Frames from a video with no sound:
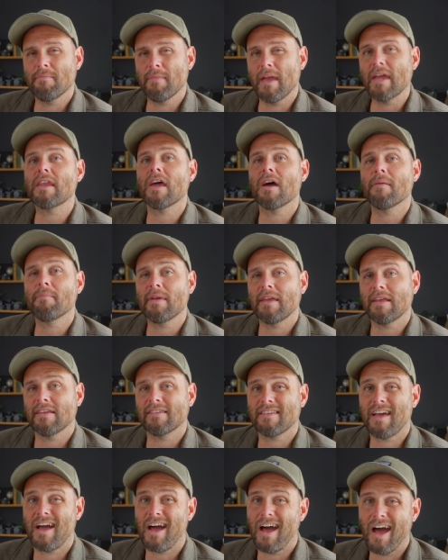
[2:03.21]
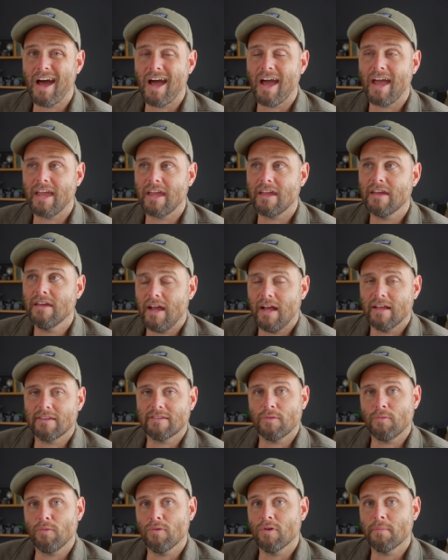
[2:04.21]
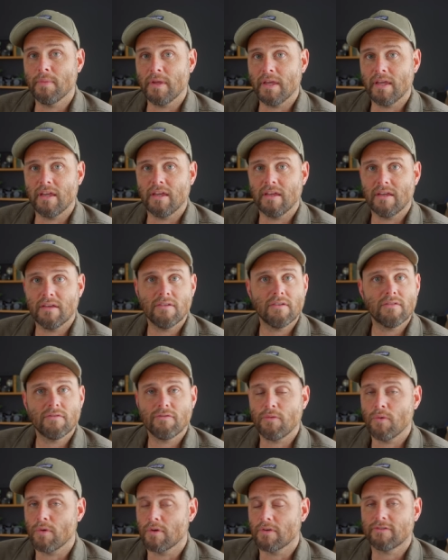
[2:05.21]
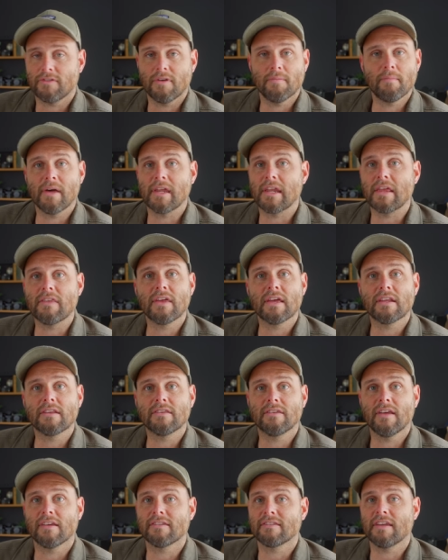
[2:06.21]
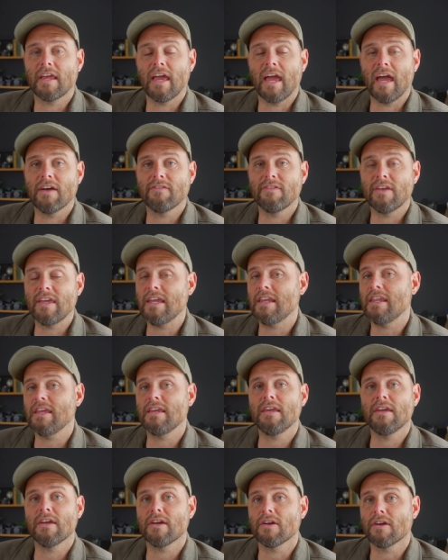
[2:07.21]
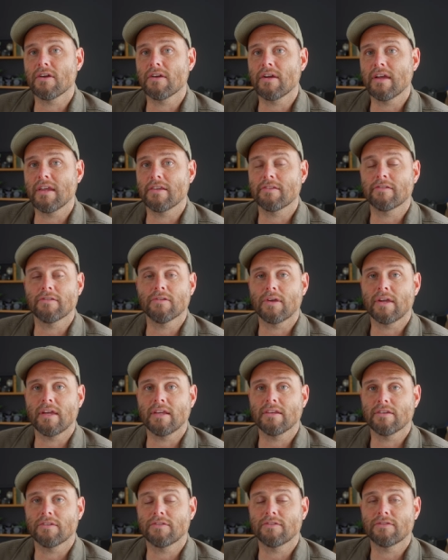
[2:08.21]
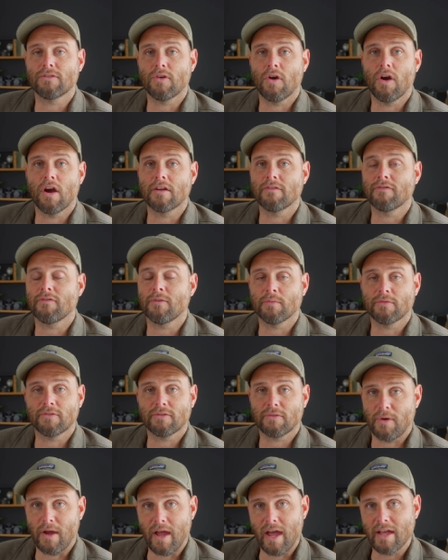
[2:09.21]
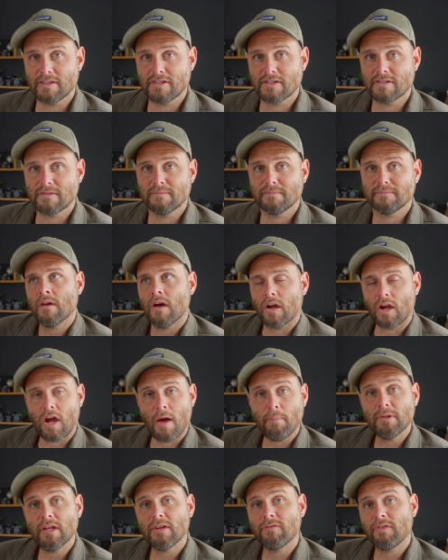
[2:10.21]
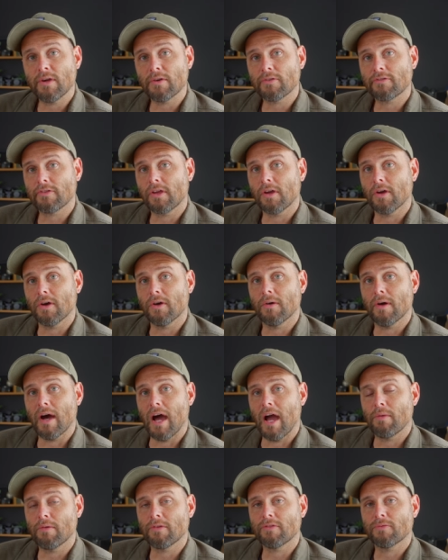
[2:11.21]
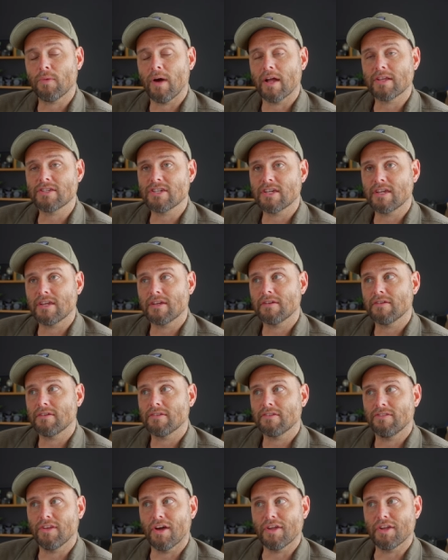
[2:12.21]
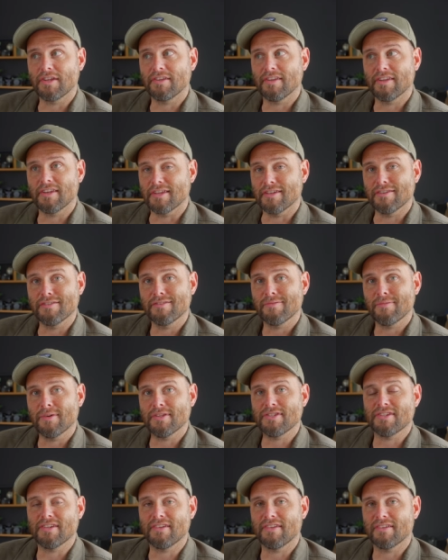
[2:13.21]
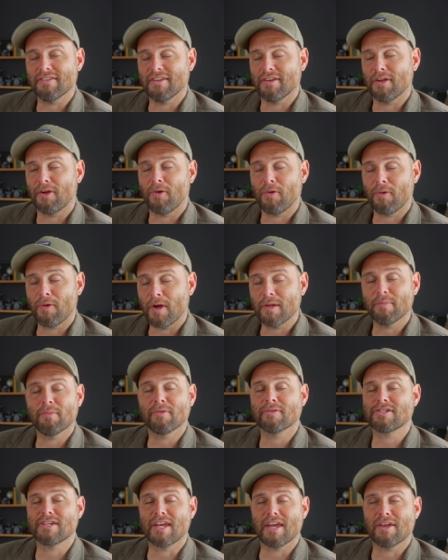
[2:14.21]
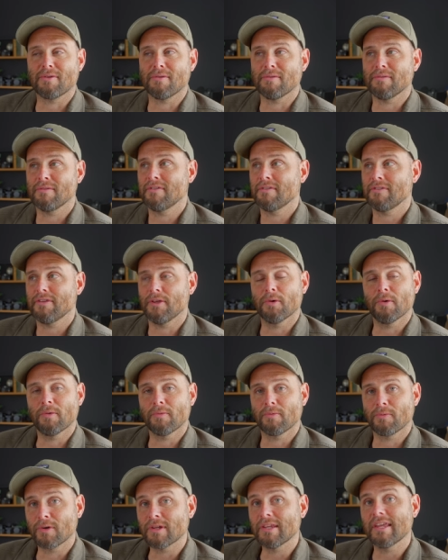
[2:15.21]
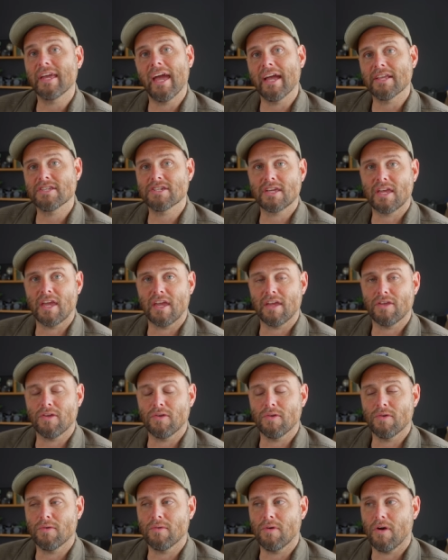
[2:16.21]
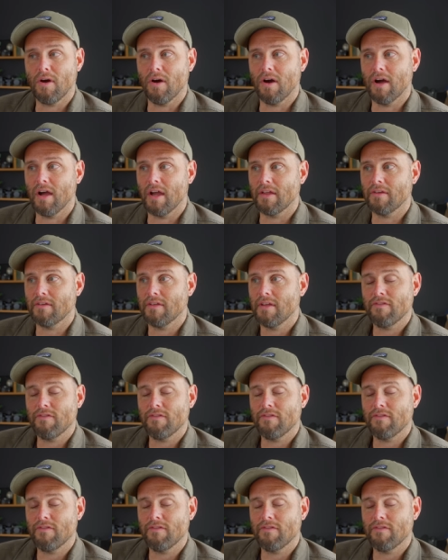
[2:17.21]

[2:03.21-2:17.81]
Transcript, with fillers: may not be as high as it will be for somebody that doesn't have any gear and is looking to start from scratch. A couple of years ago, I was watching Dunna Did It, which is an incredible channel that'll really educate you on